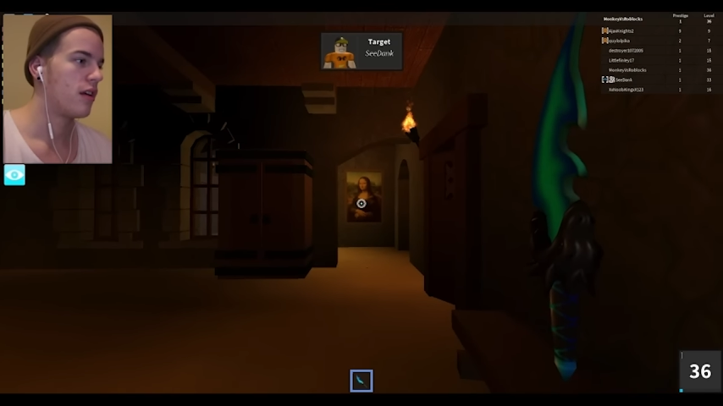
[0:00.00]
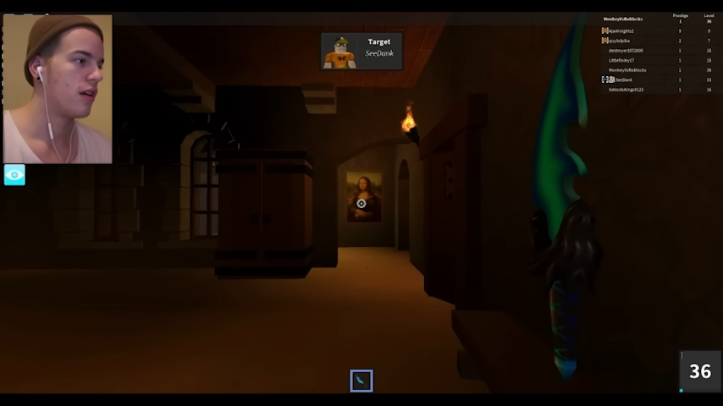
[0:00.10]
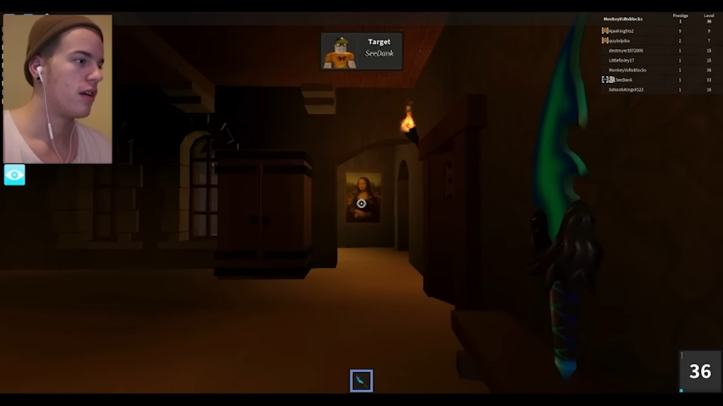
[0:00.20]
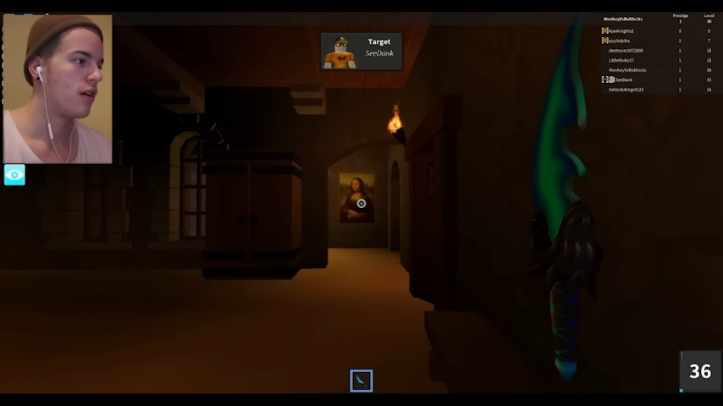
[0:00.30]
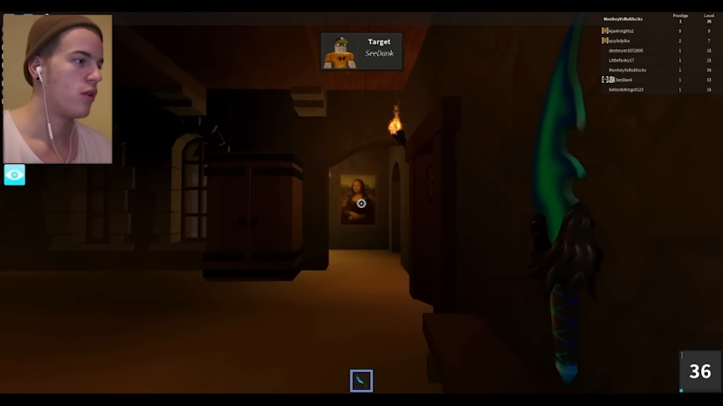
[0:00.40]

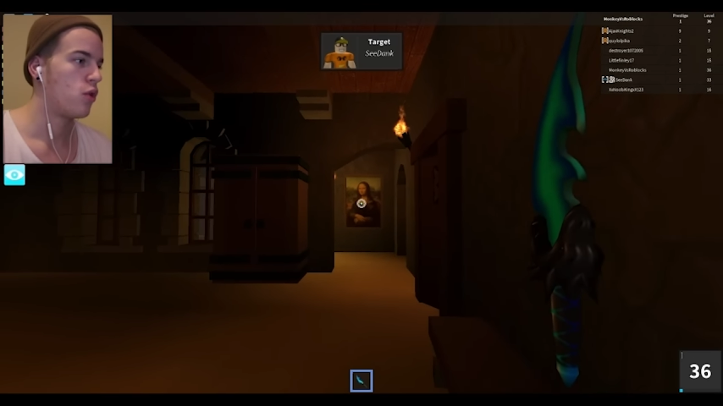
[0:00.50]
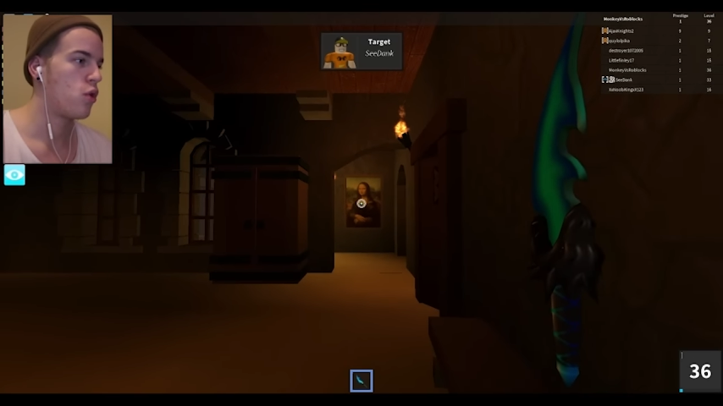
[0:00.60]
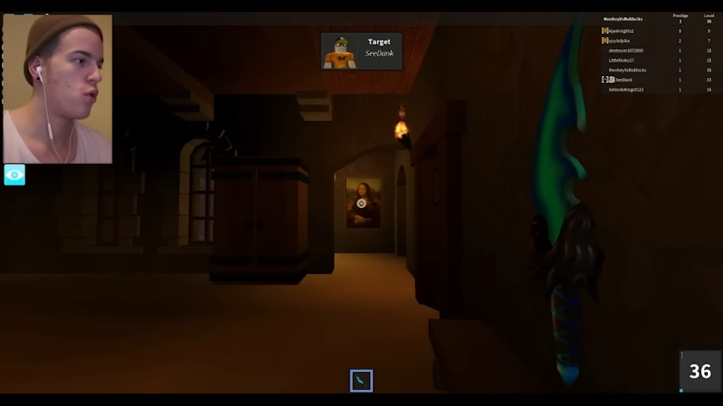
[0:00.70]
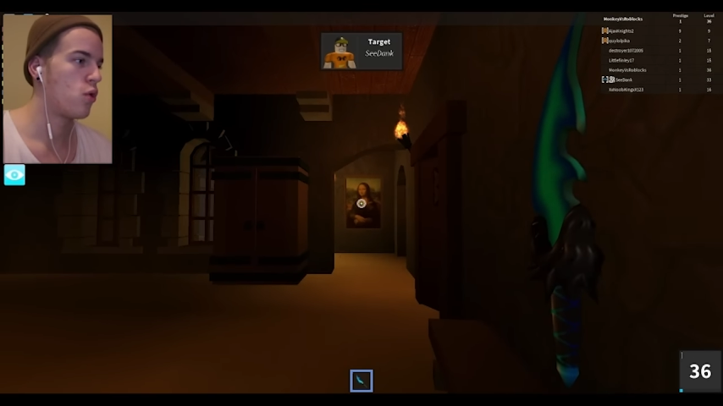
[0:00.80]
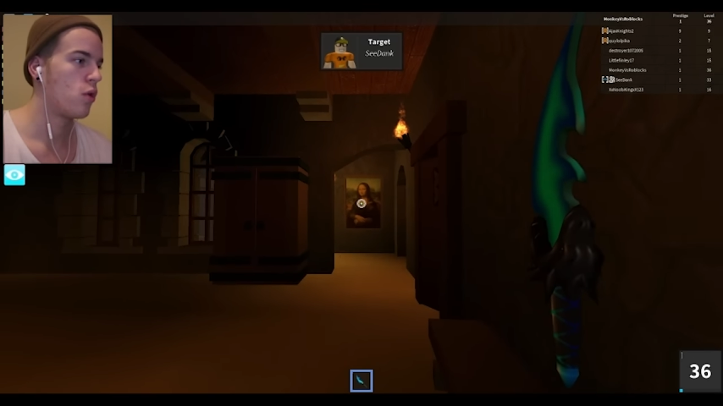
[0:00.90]

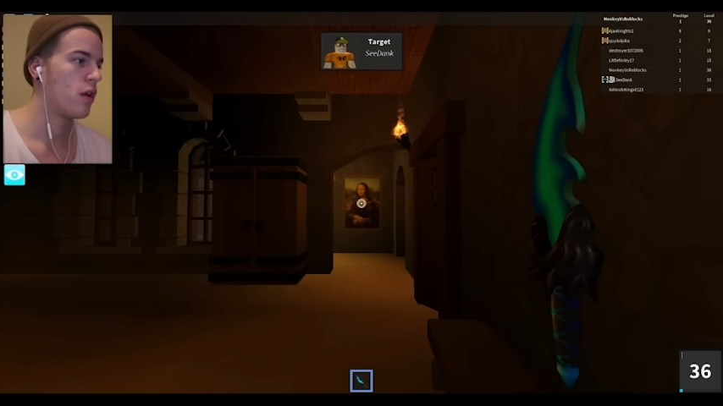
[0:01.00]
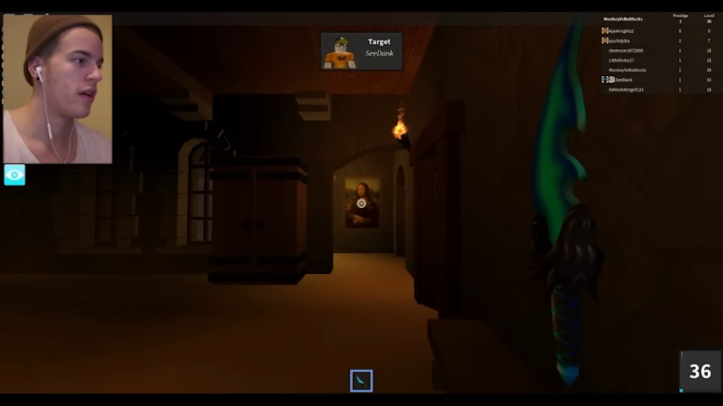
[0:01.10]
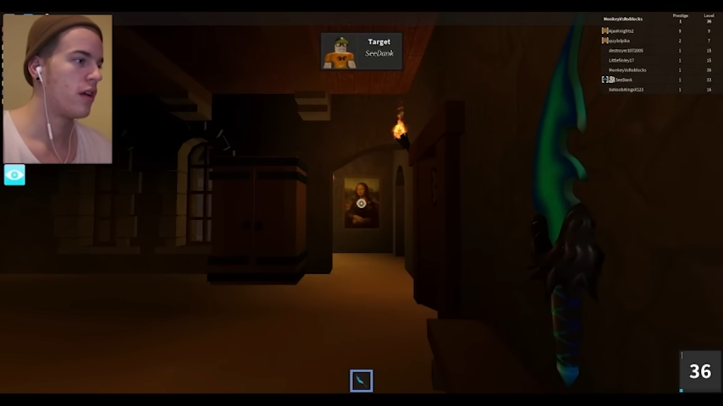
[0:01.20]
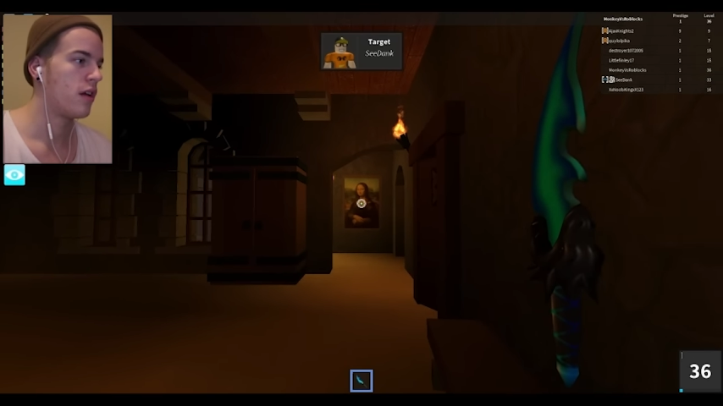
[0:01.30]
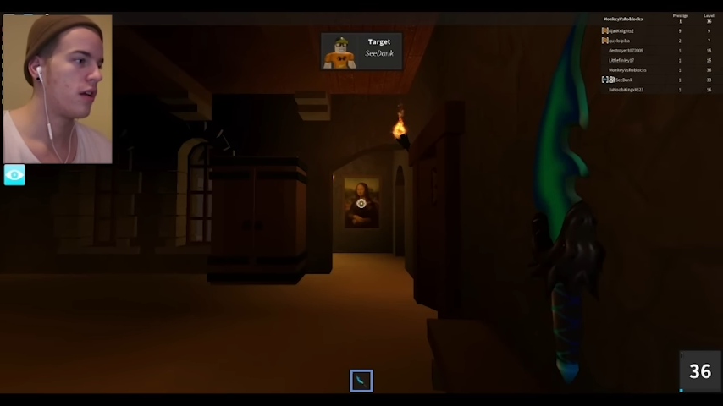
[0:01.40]

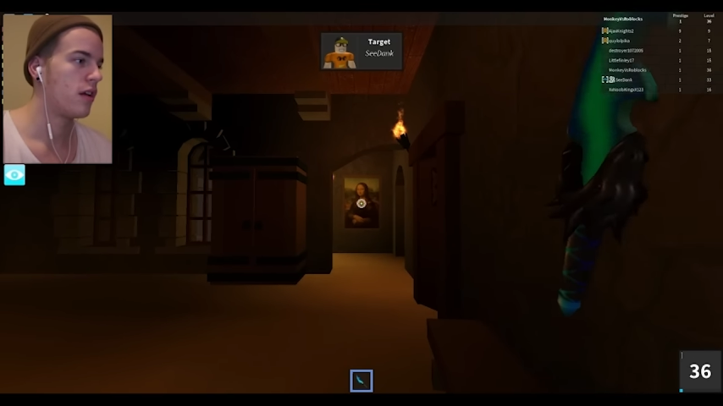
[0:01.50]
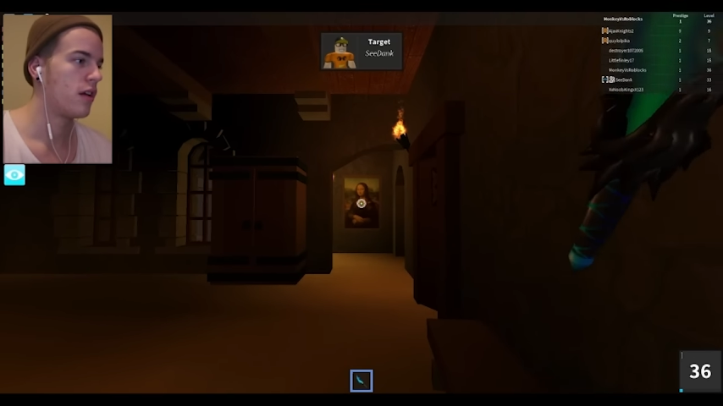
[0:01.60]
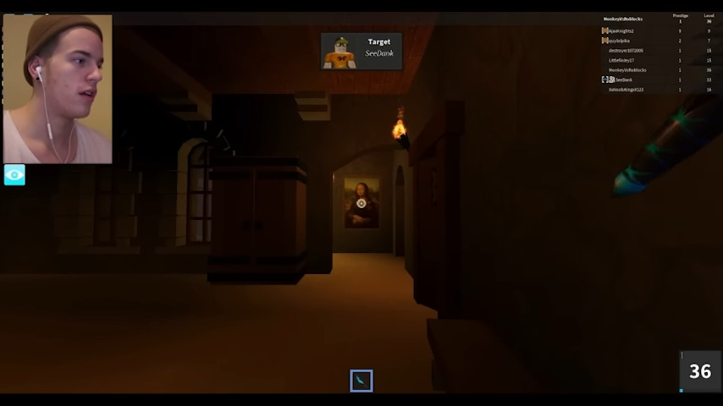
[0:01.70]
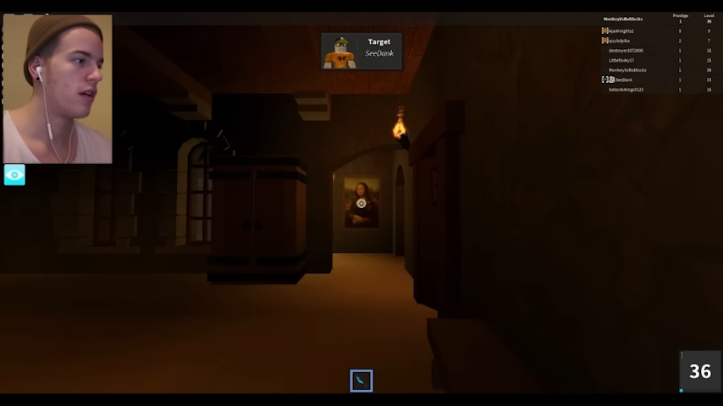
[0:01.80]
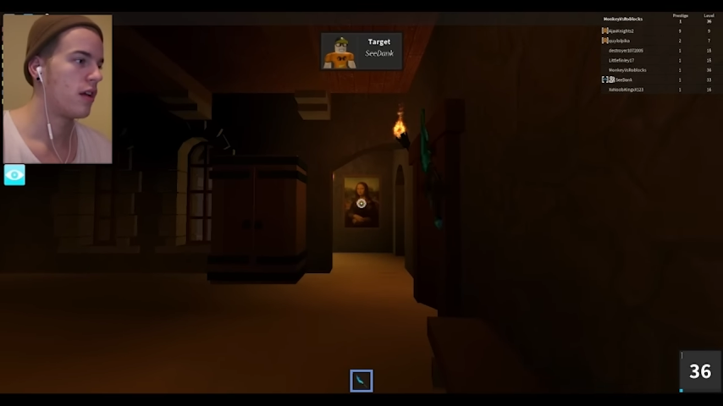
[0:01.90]

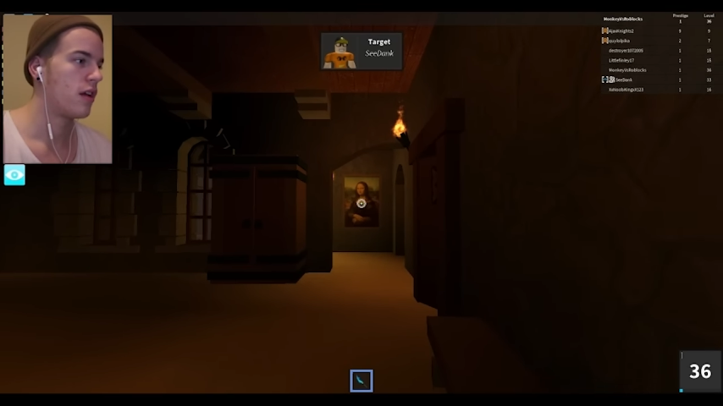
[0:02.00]
No one is speaking in this clip.